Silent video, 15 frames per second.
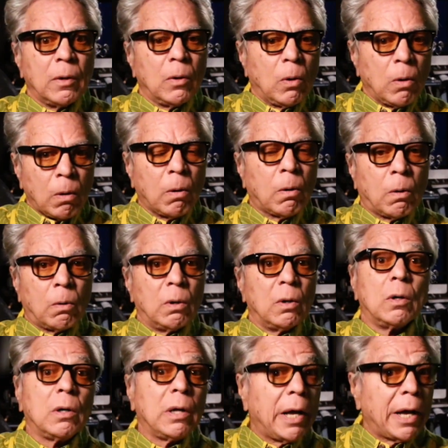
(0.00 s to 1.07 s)
Oh,
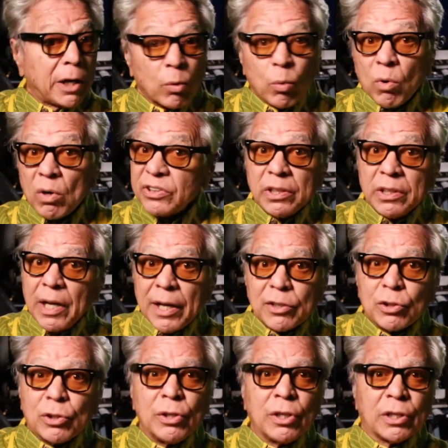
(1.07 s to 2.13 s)
and it wasn't that
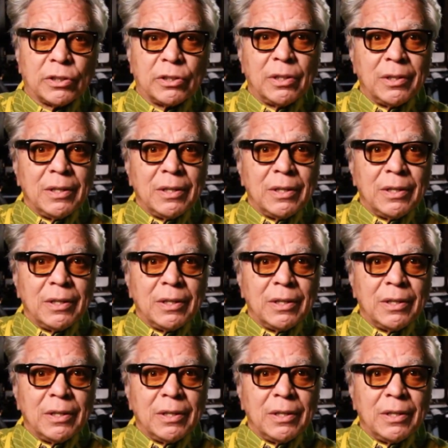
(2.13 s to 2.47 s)
good.